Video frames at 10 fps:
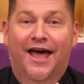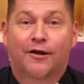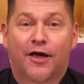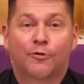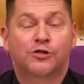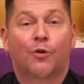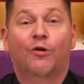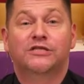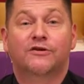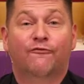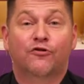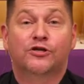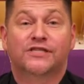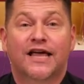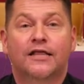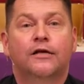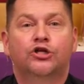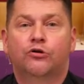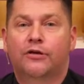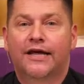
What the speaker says: And so what's the first thing that you